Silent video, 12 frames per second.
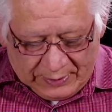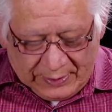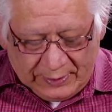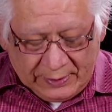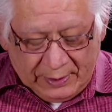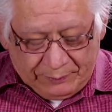
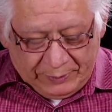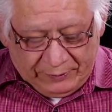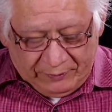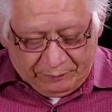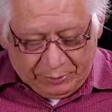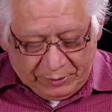And I
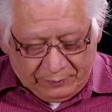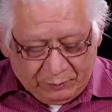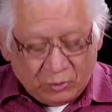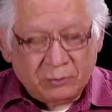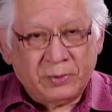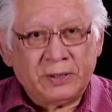believe in putting
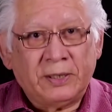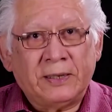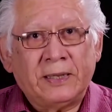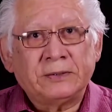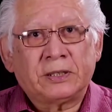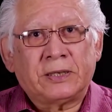more money in
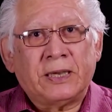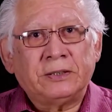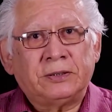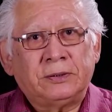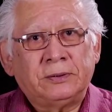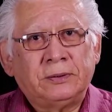
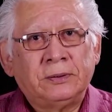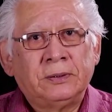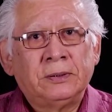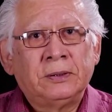education.